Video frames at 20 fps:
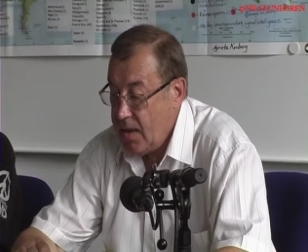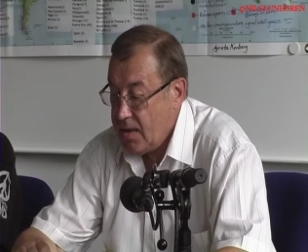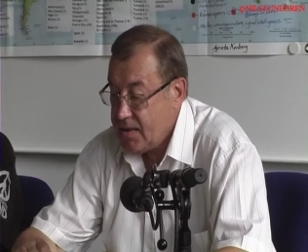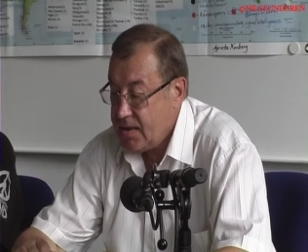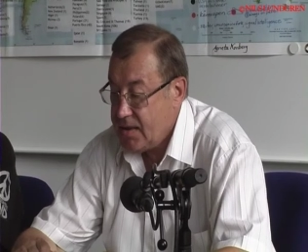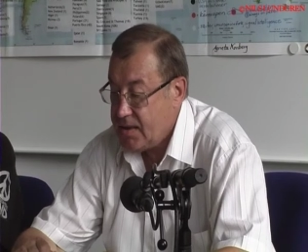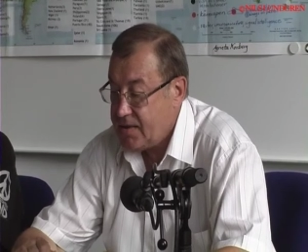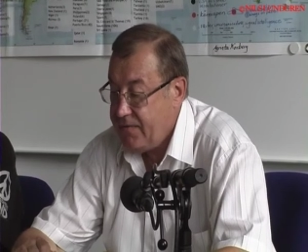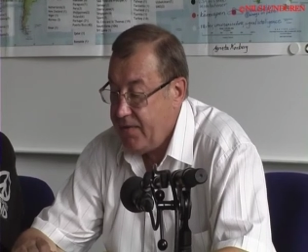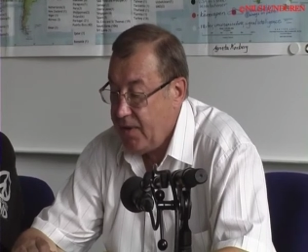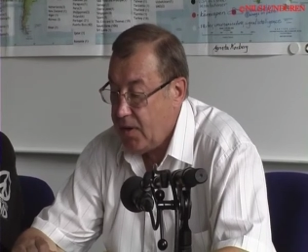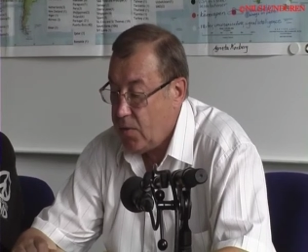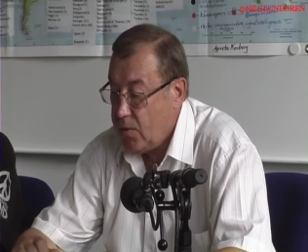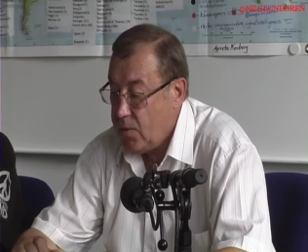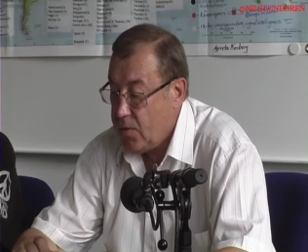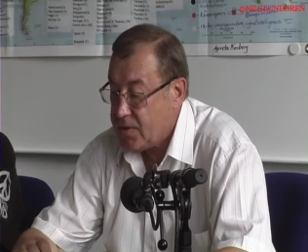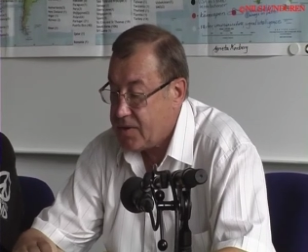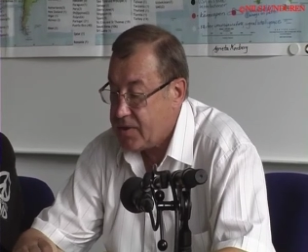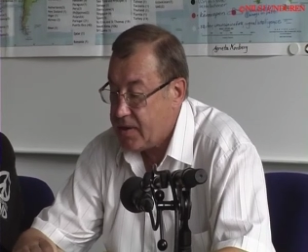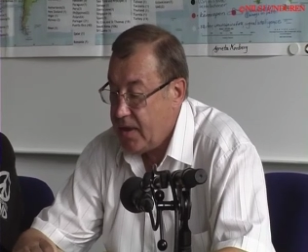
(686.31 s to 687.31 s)
This will
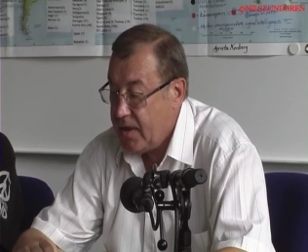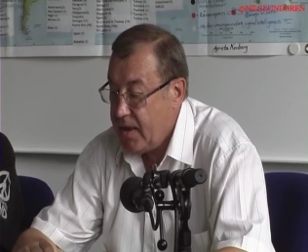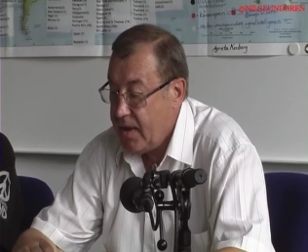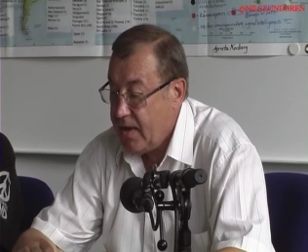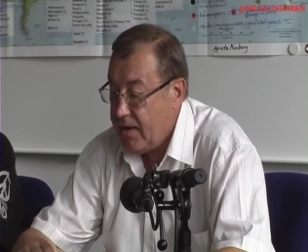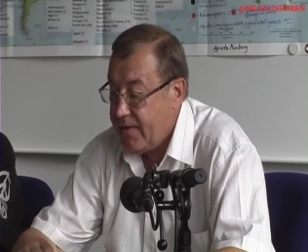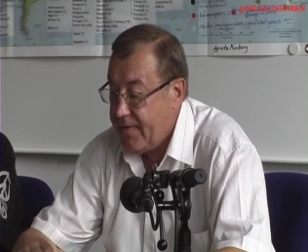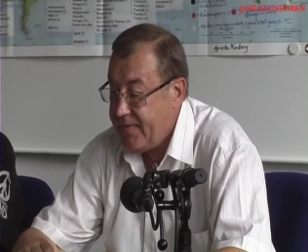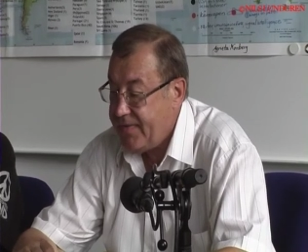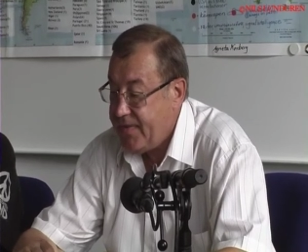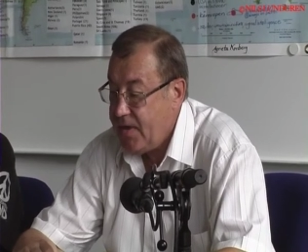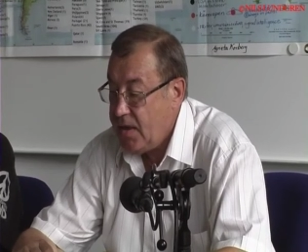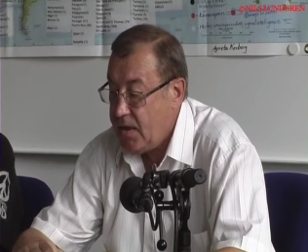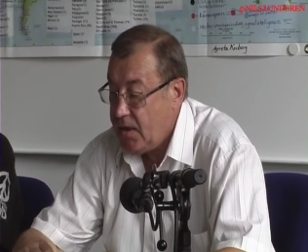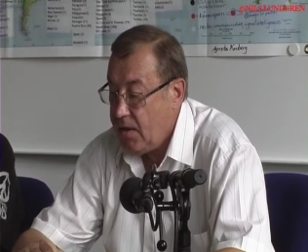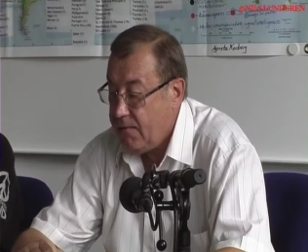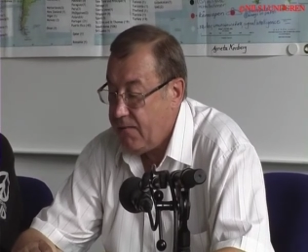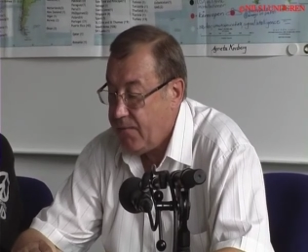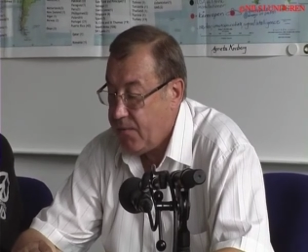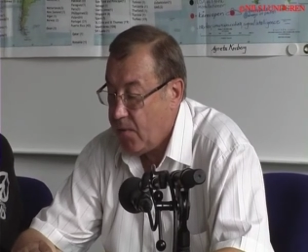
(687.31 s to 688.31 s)
cause a
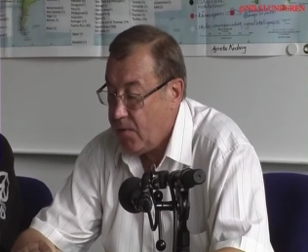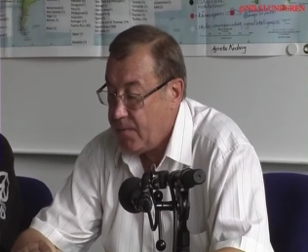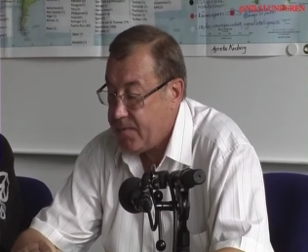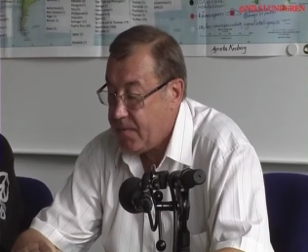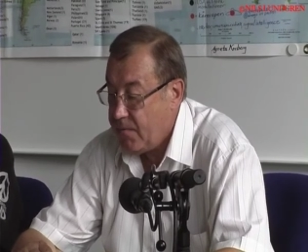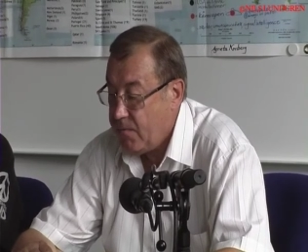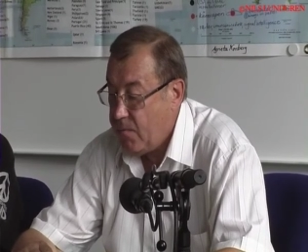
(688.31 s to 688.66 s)
rethinking from